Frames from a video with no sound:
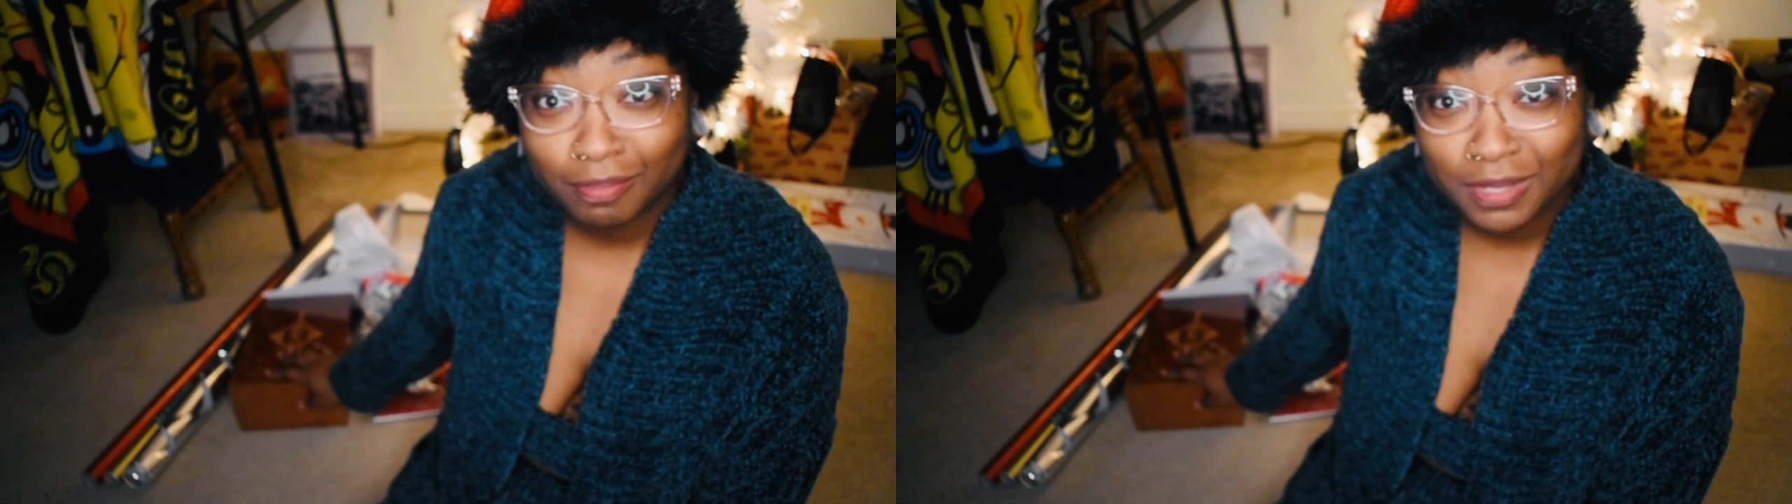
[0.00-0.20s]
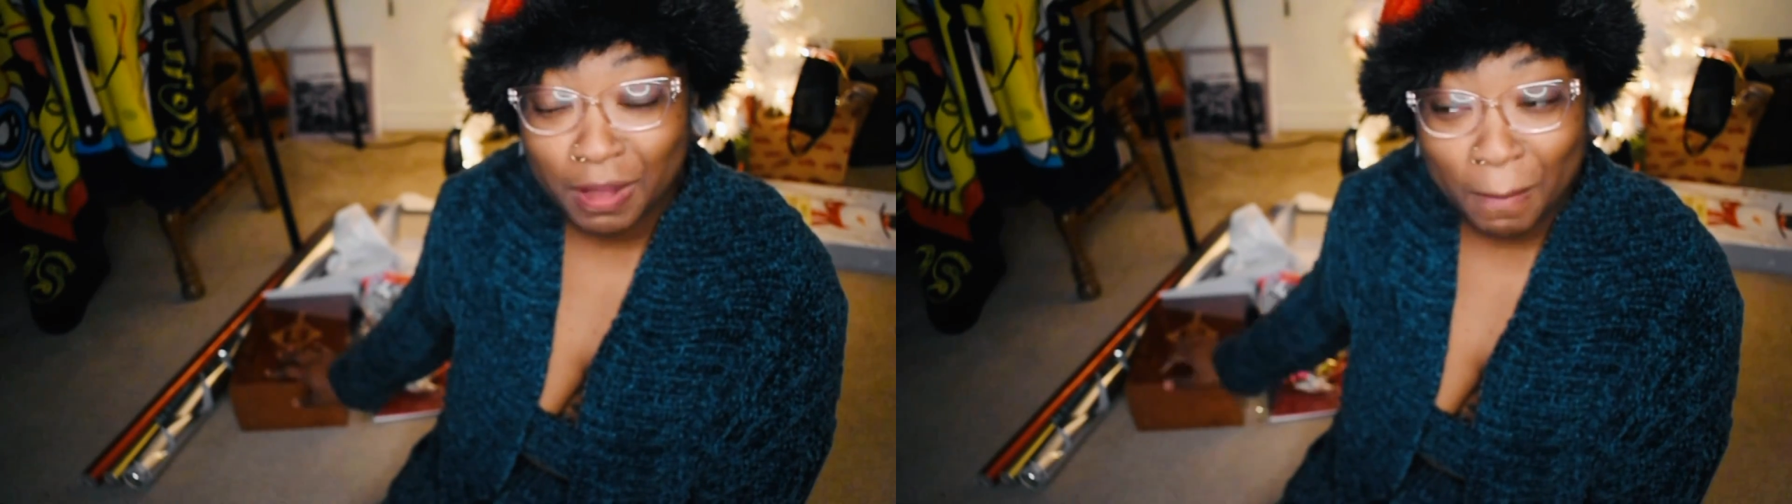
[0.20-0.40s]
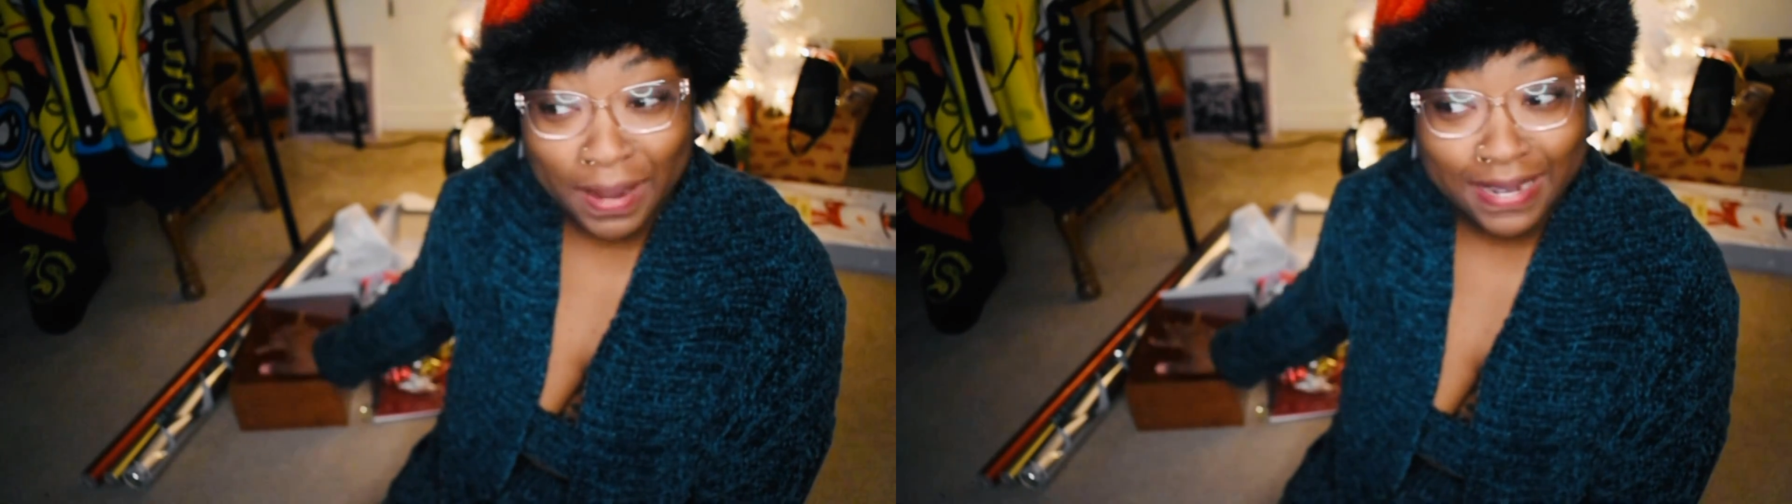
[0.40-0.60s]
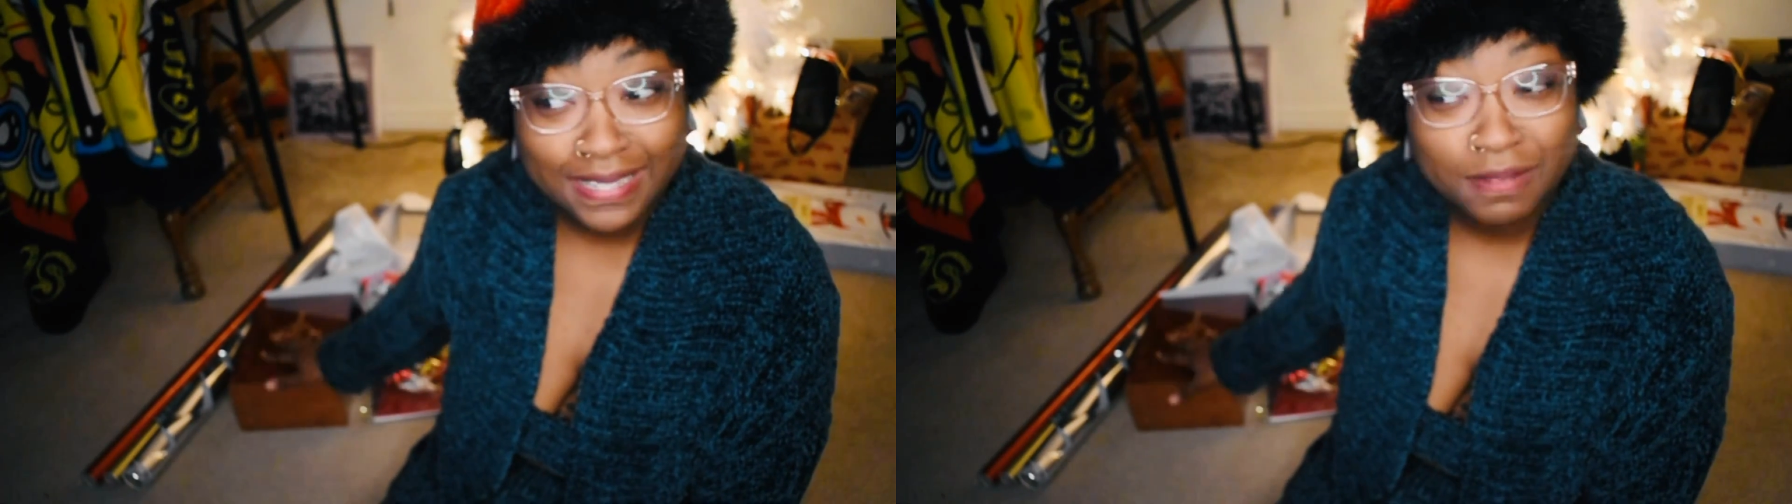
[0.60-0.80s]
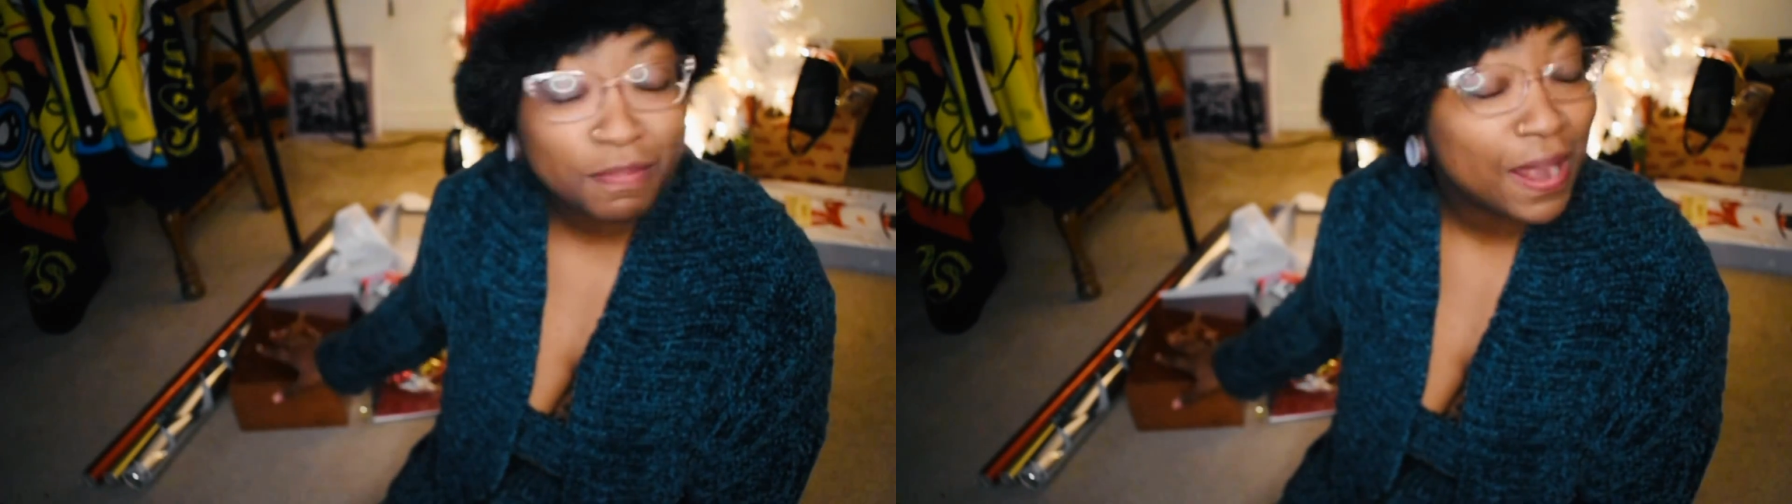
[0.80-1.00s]

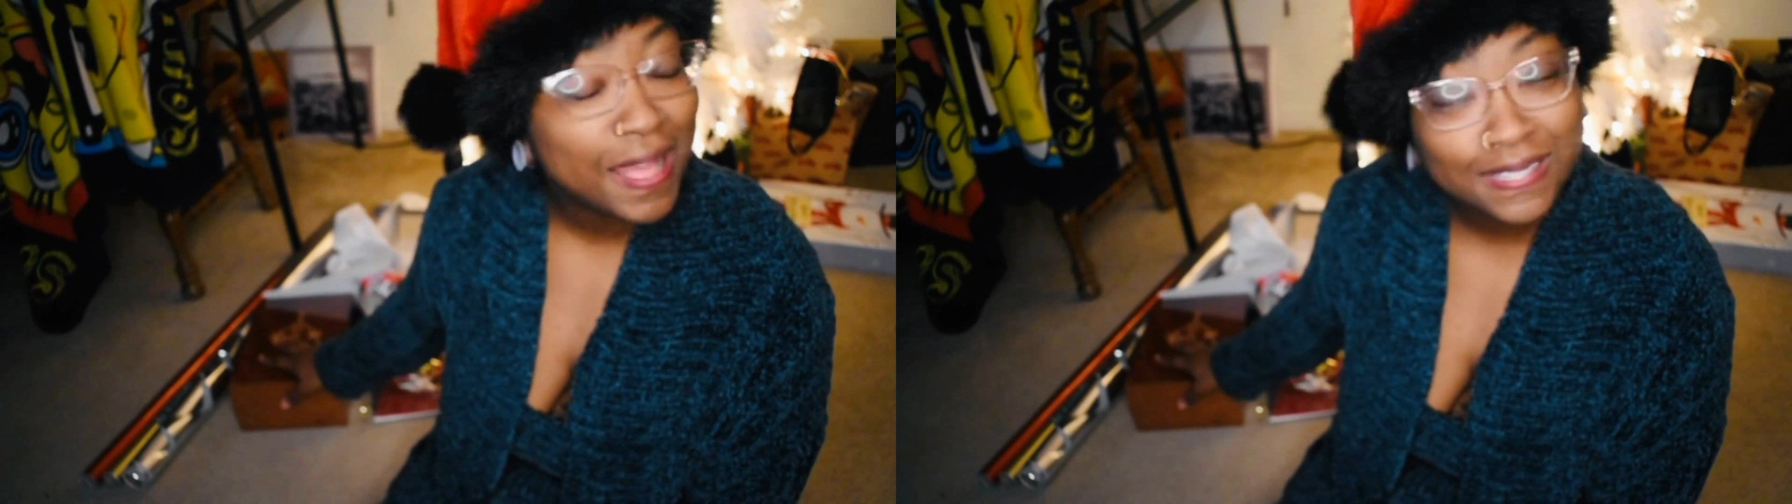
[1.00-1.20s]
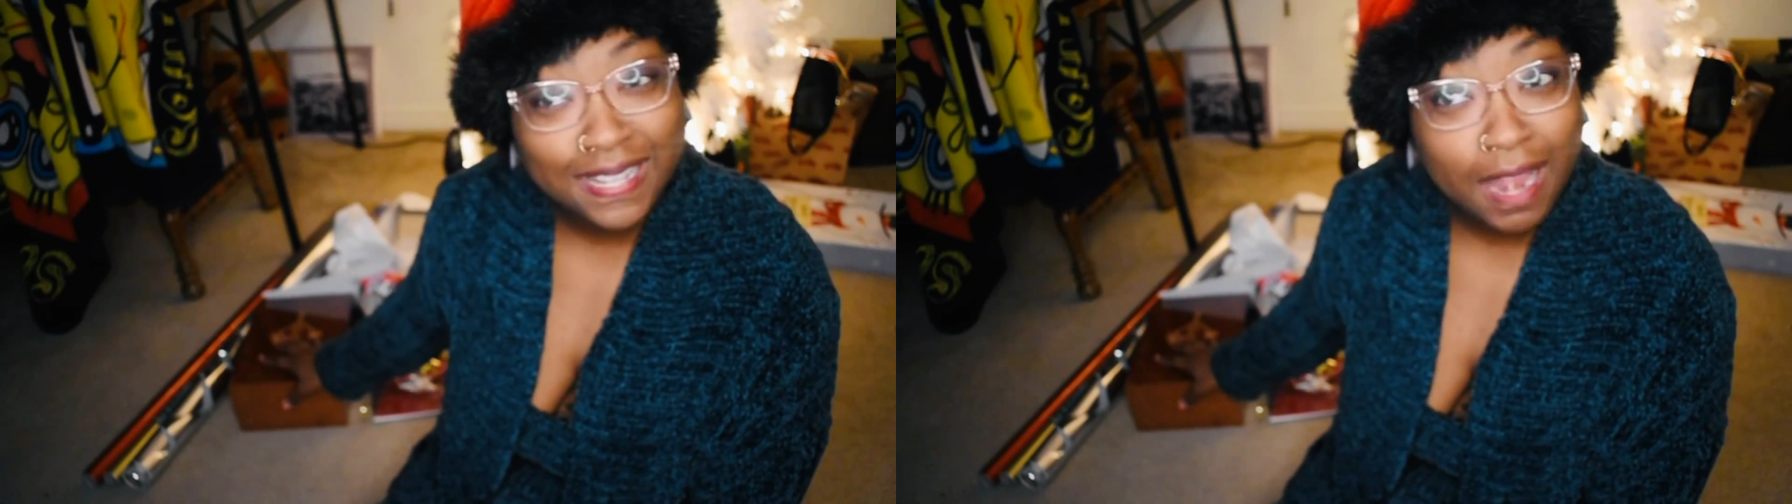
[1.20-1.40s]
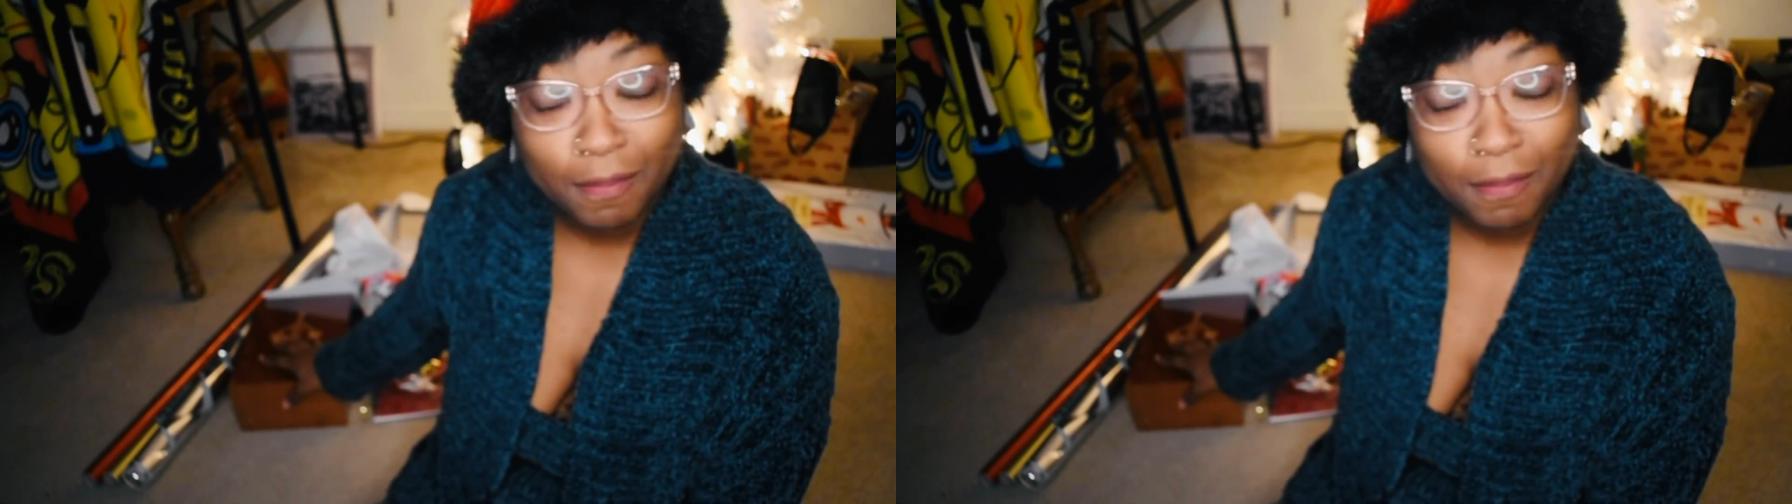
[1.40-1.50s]
somebody's present.